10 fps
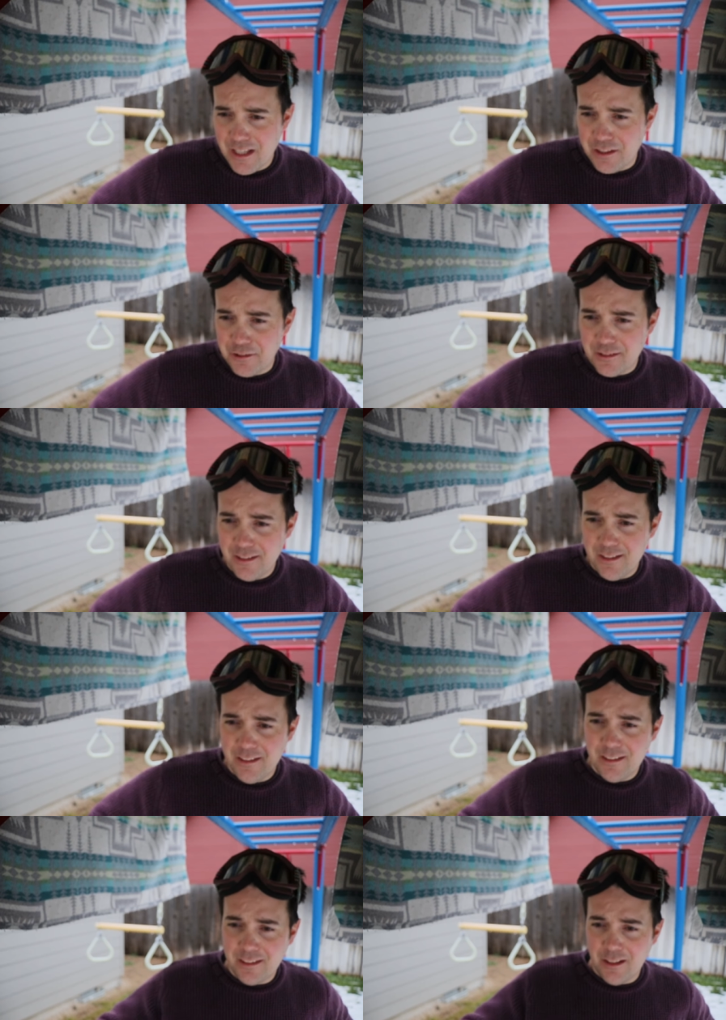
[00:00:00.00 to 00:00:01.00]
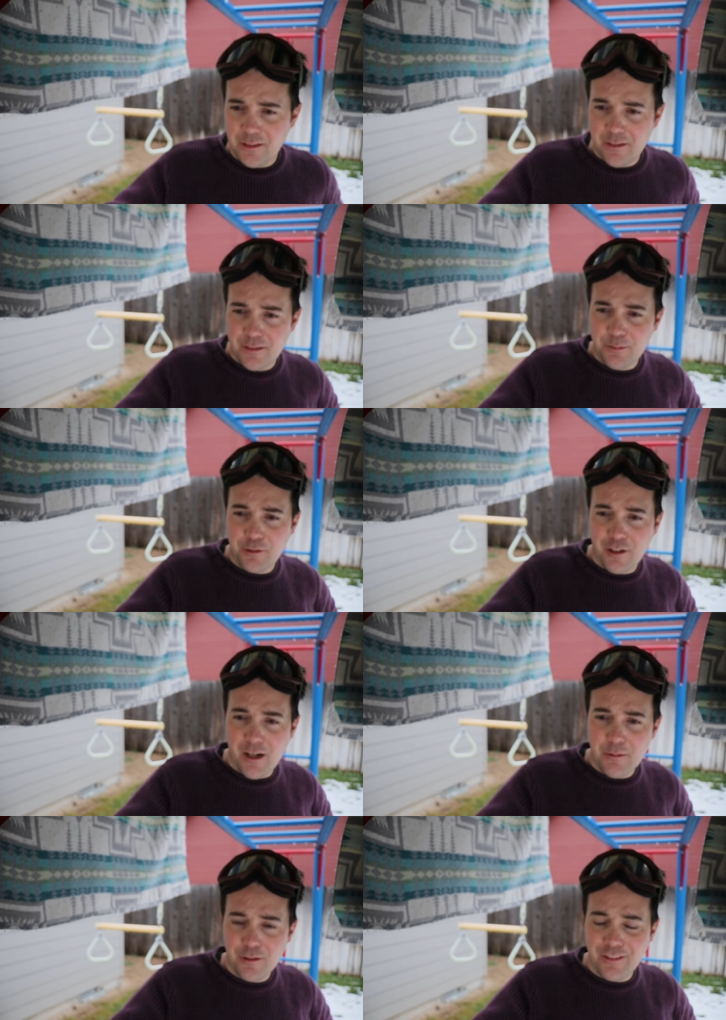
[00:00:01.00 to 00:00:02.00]
13,000
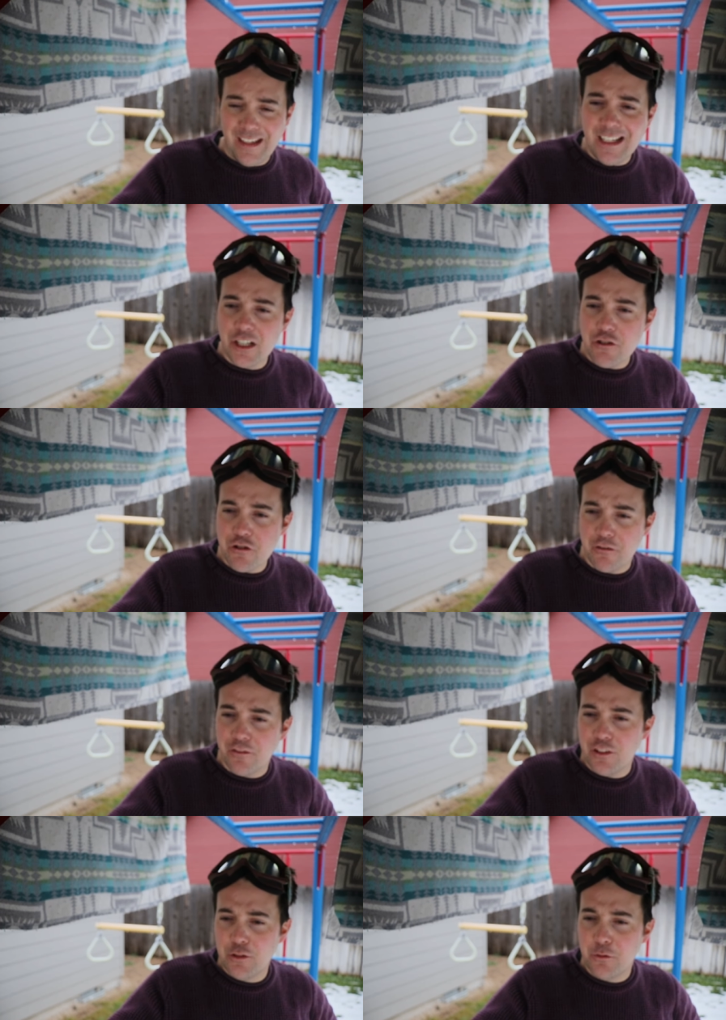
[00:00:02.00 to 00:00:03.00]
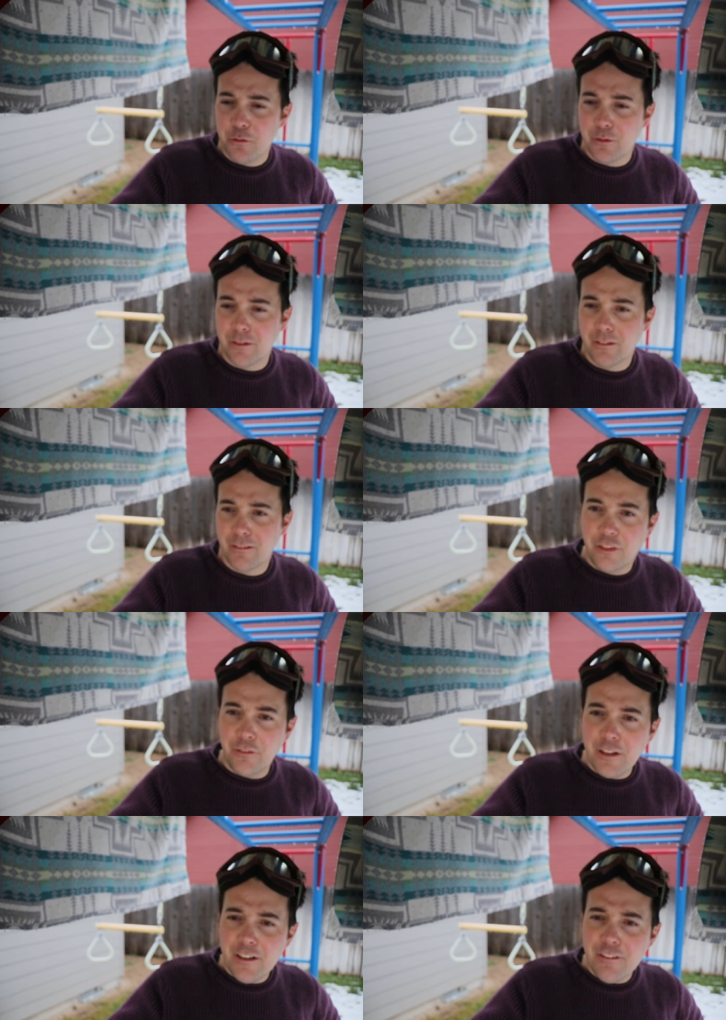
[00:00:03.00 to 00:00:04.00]
subscribers, 800 views,
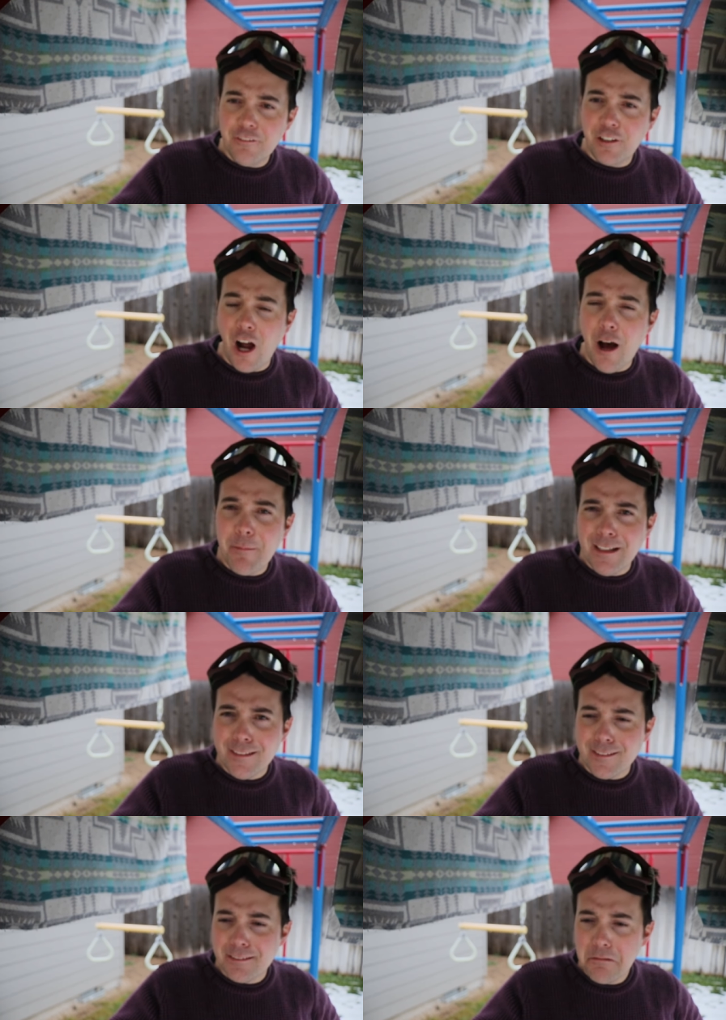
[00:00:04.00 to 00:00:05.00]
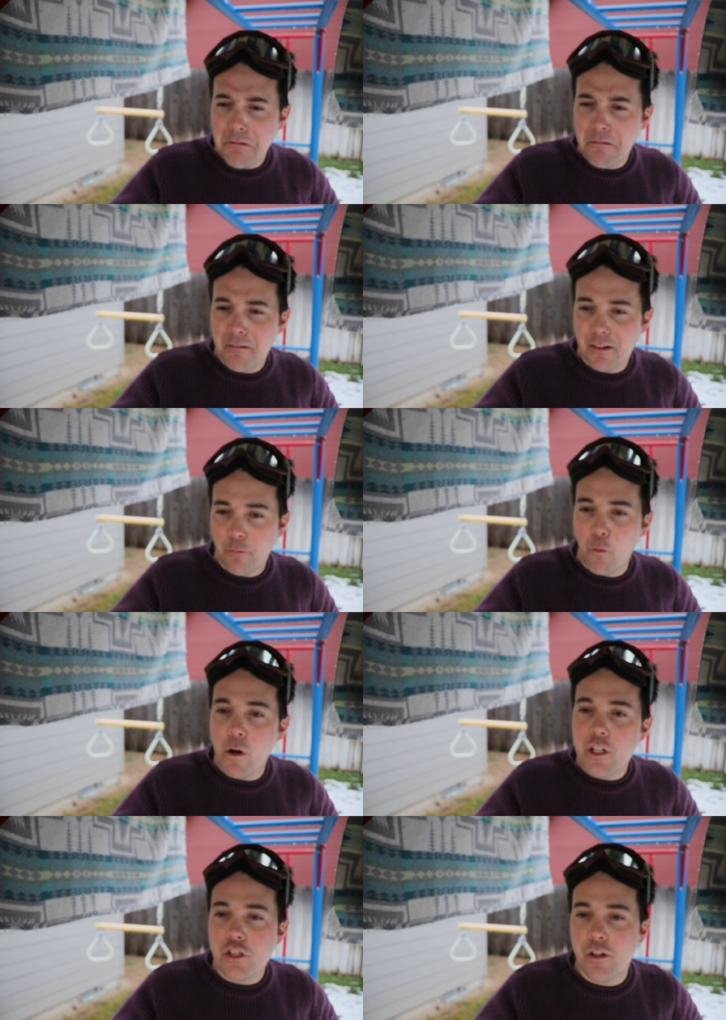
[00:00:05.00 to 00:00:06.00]
three comments,
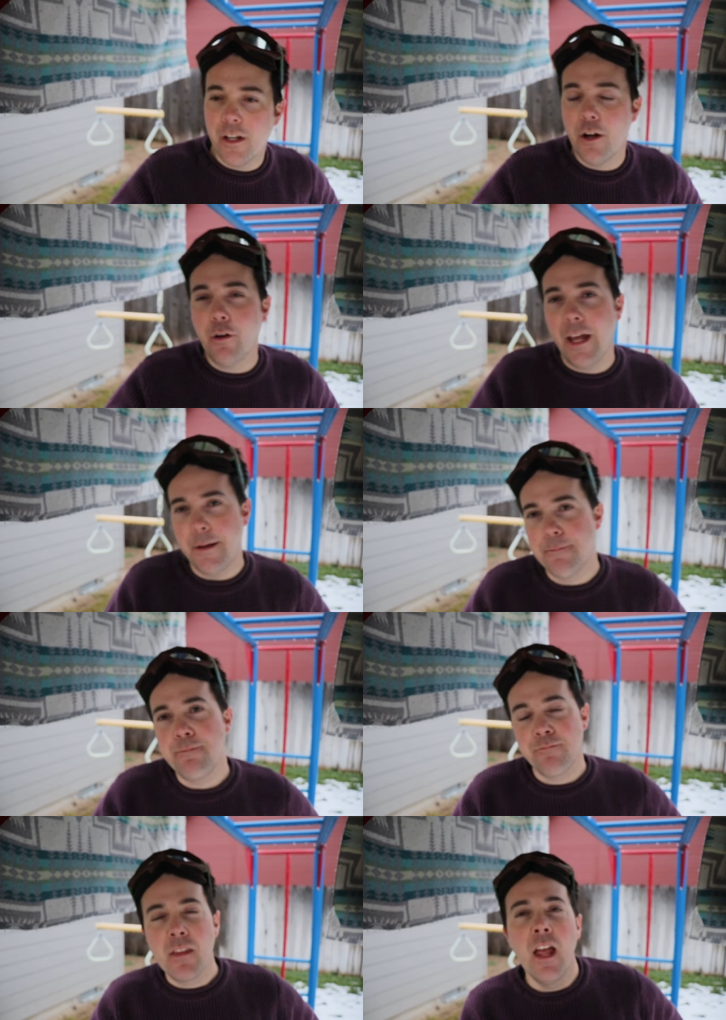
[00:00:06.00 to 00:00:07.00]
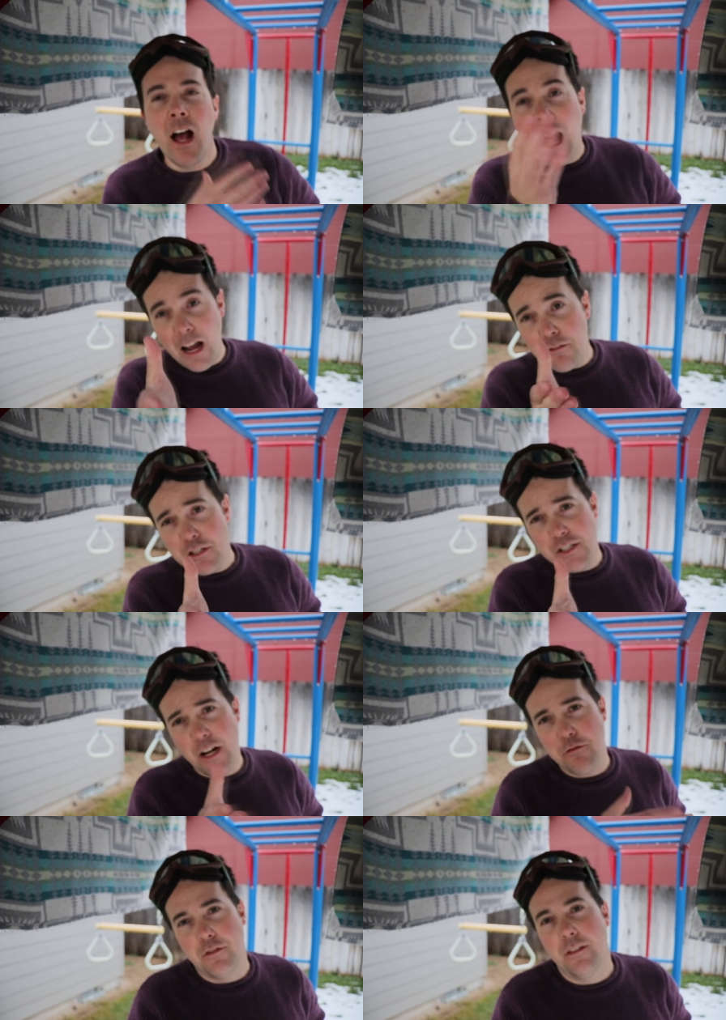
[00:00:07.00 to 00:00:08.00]
one is Shred. Okay, I reached
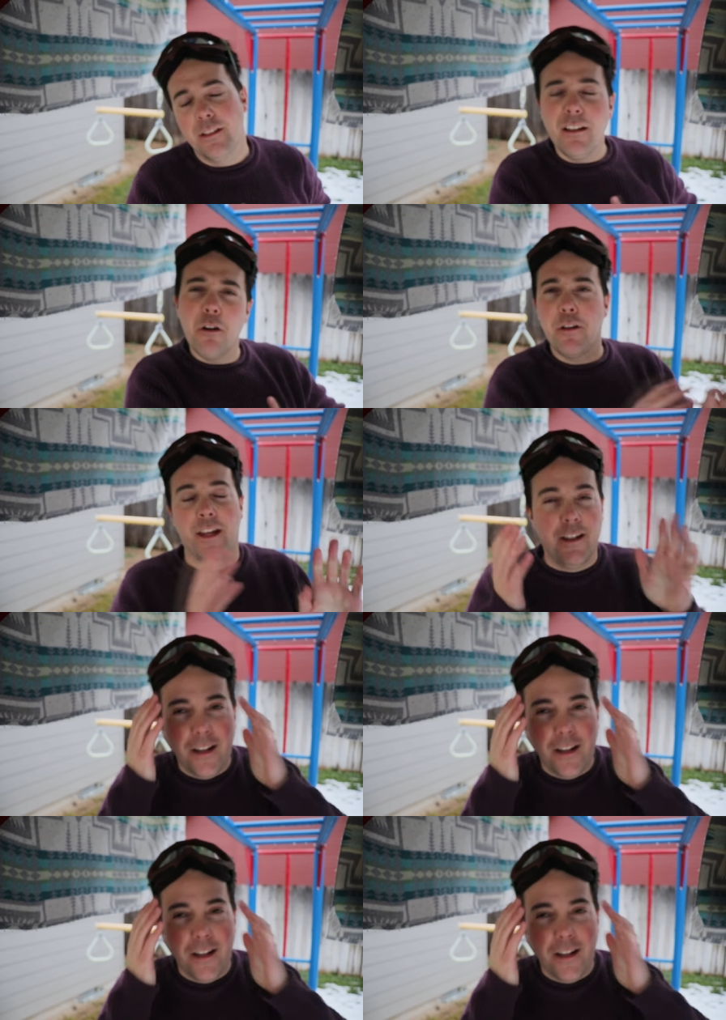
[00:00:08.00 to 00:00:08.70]
out, okay,